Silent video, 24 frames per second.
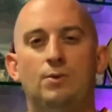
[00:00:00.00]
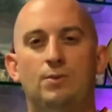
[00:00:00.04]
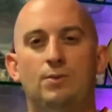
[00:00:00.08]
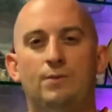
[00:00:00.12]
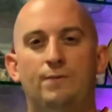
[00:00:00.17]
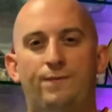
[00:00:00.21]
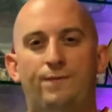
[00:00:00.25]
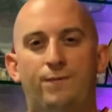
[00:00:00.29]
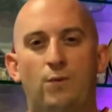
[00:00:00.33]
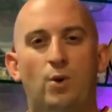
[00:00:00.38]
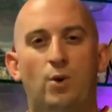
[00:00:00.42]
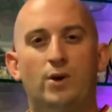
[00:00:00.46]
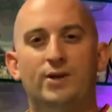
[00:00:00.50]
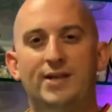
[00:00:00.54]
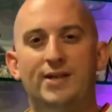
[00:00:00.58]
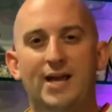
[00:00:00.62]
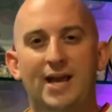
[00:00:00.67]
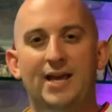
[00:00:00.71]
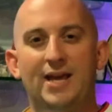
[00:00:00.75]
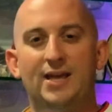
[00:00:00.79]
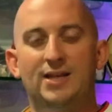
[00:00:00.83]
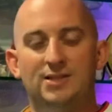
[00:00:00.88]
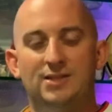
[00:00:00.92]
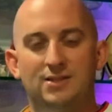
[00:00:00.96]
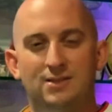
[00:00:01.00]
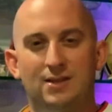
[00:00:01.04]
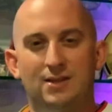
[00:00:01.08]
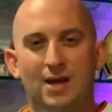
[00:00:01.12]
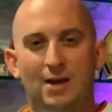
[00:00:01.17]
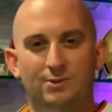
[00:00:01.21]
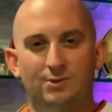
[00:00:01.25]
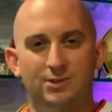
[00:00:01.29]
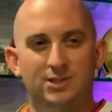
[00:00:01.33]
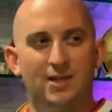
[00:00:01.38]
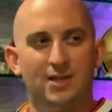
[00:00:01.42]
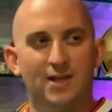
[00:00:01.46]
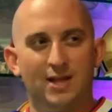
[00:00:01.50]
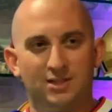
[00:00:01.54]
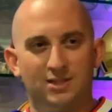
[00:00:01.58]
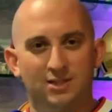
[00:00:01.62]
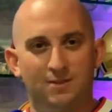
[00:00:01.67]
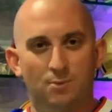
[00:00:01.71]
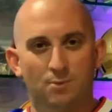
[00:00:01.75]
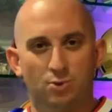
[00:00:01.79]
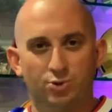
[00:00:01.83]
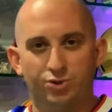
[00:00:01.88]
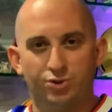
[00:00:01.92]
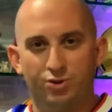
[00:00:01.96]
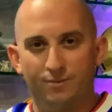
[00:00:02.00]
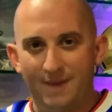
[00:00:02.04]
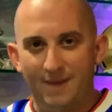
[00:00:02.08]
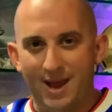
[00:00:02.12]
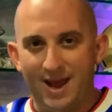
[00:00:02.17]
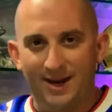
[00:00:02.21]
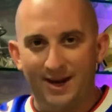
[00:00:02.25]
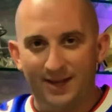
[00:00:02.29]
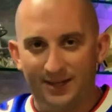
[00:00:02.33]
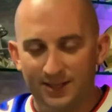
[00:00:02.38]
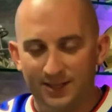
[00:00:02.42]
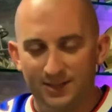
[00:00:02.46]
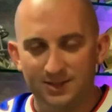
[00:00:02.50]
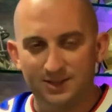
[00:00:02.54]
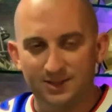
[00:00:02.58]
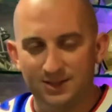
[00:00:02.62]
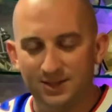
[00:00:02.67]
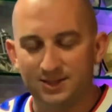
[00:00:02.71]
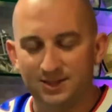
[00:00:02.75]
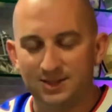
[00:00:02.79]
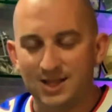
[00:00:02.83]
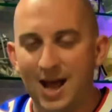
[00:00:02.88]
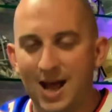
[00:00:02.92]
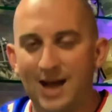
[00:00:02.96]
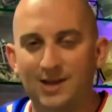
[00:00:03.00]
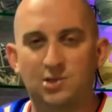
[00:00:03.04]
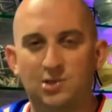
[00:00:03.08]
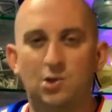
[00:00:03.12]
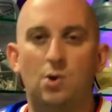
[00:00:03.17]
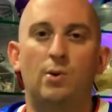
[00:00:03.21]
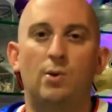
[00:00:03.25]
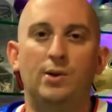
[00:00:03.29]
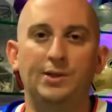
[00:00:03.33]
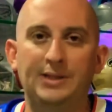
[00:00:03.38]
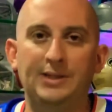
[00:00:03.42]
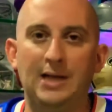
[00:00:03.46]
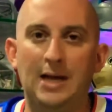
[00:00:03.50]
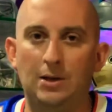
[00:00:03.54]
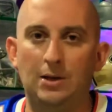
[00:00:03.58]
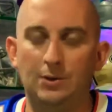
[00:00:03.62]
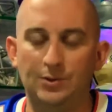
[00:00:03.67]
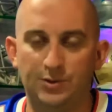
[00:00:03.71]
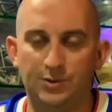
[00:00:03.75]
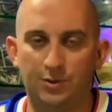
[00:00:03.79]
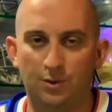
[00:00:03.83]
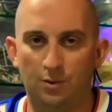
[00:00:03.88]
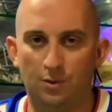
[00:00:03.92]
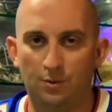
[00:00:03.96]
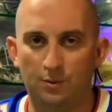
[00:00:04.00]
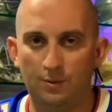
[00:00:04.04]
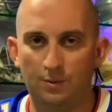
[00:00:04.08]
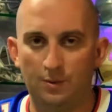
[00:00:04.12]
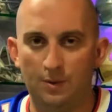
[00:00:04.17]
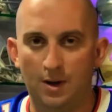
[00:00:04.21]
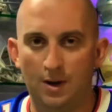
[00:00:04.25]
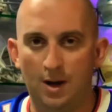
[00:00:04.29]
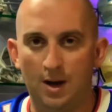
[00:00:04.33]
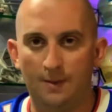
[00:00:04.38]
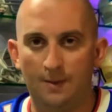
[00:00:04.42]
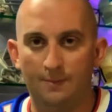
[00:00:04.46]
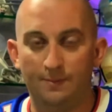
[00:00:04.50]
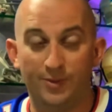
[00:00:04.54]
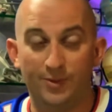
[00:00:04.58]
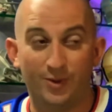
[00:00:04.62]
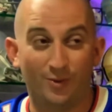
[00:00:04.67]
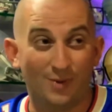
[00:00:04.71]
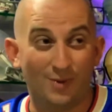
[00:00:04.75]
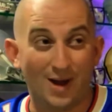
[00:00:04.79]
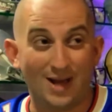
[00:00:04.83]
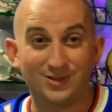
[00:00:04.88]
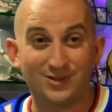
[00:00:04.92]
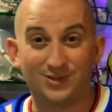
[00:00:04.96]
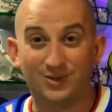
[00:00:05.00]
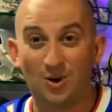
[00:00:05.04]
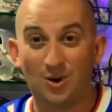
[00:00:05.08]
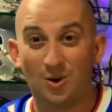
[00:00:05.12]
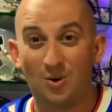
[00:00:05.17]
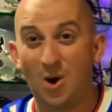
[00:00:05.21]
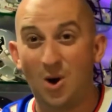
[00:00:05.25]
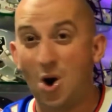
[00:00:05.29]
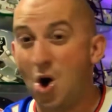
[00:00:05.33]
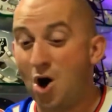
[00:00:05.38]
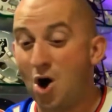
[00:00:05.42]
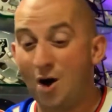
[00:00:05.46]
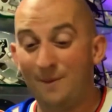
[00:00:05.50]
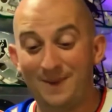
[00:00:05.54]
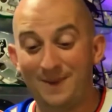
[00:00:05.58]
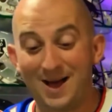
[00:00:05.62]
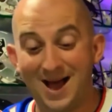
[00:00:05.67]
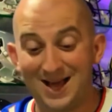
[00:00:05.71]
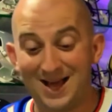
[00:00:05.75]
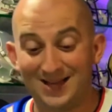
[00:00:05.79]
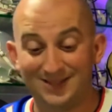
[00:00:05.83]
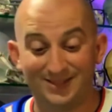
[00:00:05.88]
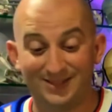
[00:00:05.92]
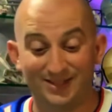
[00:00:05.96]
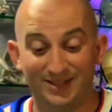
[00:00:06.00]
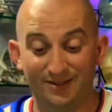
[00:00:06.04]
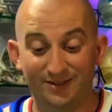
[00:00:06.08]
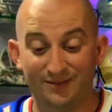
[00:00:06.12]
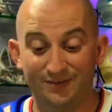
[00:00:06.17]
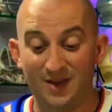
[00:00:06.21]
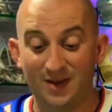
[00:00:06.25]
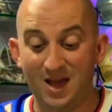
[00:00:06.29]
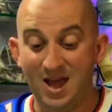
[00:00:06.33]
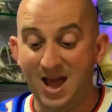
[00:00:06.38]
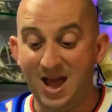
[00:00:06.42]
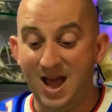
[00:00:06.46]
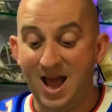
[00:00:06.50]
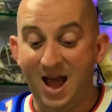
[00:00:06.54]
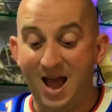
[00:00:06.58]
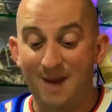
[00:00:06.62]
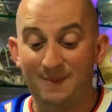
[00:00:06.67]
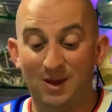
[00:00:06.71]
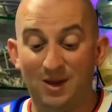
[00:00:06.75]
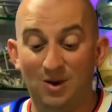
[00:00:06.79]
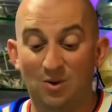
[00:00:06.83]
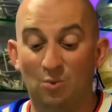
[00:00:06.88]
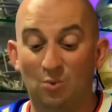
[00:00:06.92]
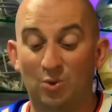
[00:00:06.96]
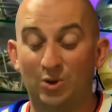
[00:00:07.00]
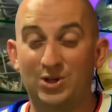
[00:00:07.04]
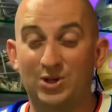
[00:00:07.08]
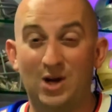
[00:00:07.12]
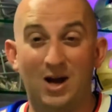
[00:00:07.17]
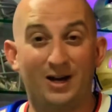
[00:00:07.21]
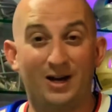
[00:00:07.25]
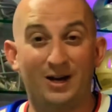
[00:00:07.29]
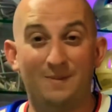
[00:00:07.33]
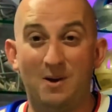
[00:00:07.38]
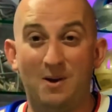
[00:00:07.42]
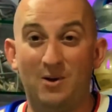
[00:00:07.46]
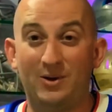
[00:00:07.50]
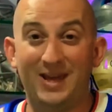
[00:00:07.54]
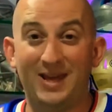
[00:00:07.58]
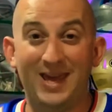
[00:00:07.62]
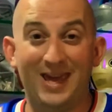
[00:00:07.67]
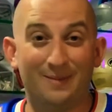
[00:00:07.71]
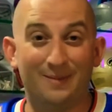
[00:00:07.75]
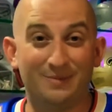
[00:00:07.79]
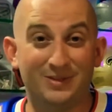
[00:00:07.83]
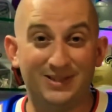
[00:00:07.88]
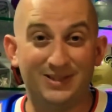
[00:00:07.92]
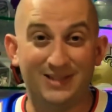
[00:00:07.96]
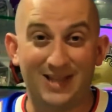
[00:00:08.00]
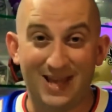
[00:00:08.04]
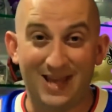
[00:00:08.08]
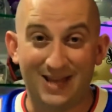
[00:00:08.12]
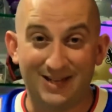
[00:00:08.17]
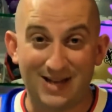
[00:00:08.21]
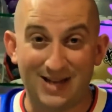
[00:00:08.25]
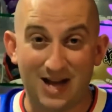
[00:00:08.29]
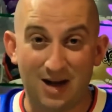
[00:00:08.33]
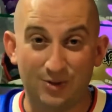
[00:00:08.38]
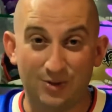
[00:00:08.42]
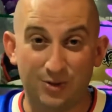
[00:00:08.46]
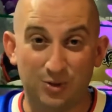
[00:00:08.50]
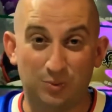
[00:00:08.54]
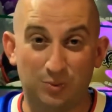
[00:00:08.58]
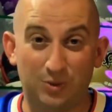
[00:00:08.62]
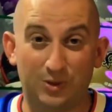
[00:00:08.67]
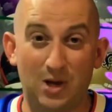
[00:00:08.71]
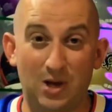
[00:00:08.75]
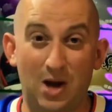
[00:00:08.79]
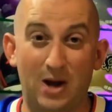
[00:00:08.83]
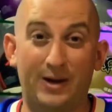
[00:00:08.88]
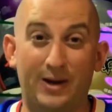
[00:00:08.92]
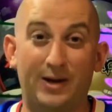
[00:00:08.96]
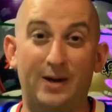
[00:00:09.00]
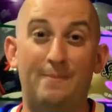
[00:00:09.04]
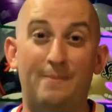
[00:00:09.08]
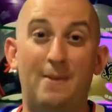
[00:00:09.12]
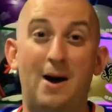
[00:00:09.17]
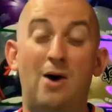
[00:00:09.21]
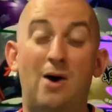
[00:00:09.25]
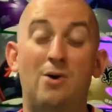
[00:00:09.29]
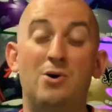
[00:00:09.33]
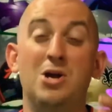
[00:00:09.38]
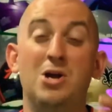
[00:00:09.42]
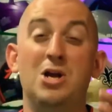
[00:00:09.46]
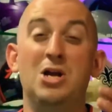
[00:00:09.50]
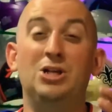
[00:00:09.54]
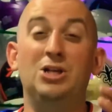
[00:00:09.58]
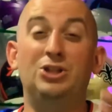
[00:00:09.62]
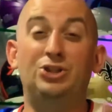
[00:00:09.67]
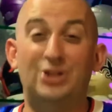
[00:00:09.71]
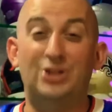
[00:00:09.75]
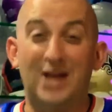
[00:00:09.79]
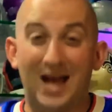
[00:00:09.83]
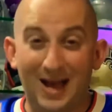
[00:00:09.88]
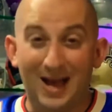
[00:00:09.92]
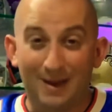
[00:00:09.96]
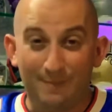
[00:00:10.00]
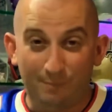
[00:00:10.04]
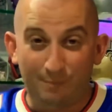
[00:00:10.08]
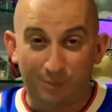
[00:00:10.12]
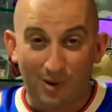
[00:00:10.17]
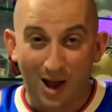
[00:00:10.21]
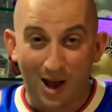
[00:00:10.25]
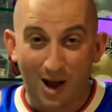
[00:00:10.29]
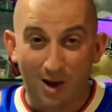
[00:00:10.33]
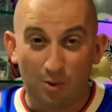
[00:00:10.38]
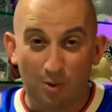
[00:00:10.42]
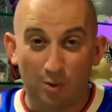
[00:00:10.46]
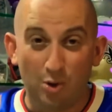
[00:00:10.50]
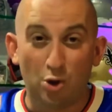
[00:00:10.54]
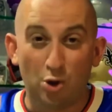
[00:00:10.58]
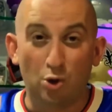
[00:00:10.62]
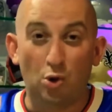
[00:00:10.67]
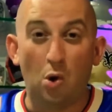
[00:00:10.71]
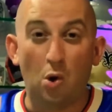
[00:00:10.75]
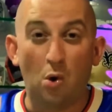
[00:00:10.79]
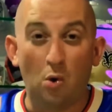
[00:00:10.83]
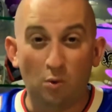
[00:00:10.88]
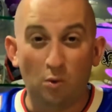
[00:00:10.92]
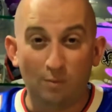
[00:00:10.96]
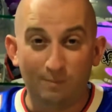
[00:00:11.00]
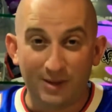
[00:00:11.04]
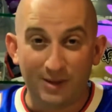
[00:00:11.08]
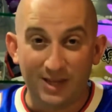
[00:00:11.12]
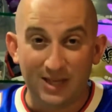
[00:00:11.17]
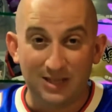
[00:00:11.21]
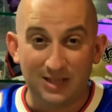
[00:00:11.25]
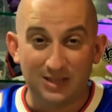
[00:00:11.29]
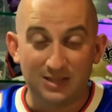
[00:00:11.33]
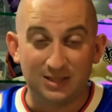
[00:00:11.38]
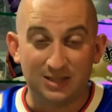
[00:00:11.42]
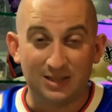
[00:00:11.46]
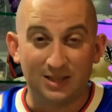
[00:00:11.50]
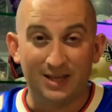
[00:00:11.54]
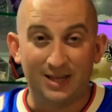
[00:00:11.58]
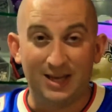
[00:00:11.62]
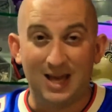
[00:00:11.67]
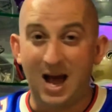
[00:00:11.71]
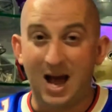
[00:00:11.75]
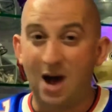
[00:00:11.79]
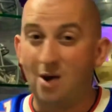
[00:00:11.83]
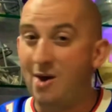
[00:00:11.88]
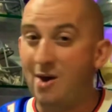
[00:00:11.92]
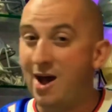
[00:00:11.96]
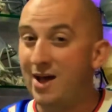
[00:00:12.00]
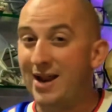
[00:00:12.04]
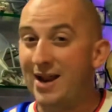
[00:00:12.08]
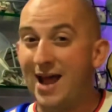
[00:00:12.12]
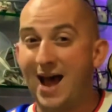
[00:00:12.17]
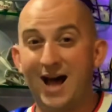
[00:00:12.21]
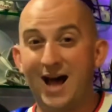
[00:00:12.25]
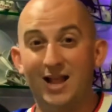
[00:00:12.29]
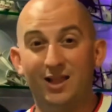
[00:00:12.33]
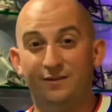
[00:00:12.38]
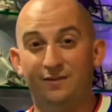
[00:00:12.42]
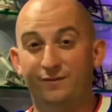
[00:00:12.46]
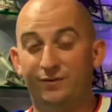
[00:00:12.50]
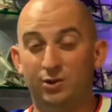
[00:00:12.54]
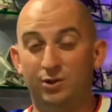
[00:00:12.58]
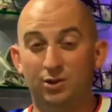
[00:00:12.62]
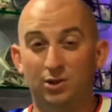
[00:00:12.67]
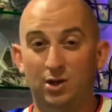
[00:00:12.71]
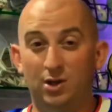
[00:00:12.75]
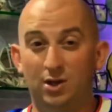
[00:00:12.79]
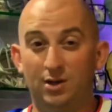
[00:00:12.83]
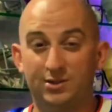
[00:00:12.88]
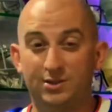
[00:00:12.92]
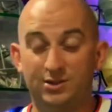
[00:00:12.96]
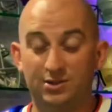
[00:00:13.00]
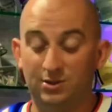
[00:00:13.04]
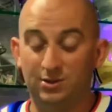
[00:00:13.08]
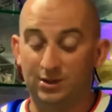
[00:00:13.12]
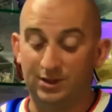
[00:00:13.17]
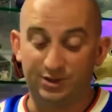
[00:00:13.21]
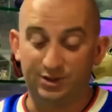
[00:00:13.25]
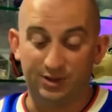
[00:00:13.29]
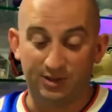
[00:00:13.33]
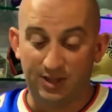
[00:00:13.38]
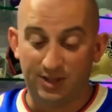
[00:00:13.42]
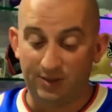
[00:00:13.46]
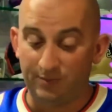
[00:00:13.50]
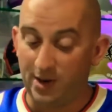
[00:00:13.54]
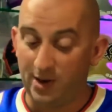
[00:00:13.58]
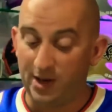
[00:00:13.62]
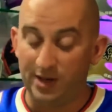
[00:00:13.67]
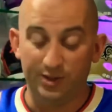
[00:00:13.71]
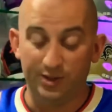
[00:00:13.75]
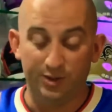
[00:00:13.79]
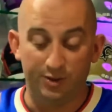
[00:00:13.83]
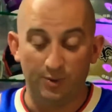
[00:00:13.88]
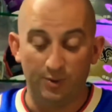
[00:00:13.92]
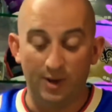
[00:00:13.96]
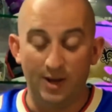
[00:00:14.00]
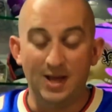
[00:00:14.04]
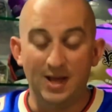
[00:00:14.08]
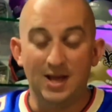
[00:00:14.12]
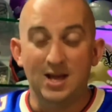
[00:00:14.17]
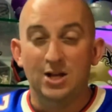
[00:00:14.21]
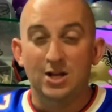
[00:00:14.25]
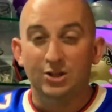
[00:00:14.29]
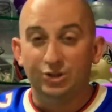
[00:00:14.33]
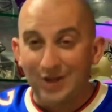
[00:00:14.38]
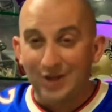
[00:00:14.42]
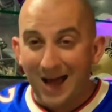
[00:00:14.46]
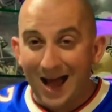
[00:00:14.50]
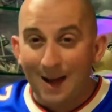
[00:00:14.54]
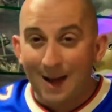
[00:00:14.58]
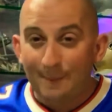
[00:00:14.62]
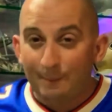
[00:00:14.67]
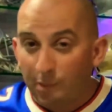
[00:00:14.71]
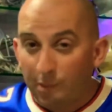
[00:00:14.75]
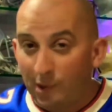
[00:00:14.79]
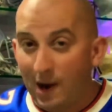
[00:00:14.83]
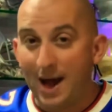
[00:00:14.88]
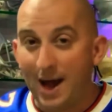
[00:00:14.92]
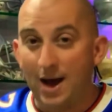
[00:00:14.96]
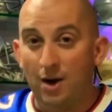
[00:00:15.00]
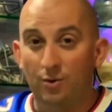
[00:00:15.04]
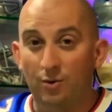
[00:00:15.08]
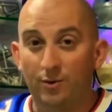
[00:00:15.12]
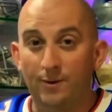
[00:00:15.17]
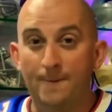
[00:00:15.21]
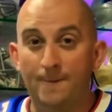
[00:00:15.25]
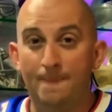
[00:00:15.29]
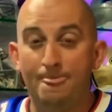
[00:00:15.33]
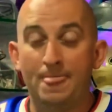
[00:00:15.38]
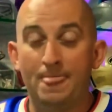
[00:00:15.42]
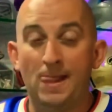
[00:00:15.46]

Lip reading: 4 days, I would say that's the most dramatic is Knox going down. So the rest, though, all positive. I mean, we're talking about camp standouts. We're talking about John Brown, Cole Beasley, how Oliver looks. So let's just get right into it. John Brown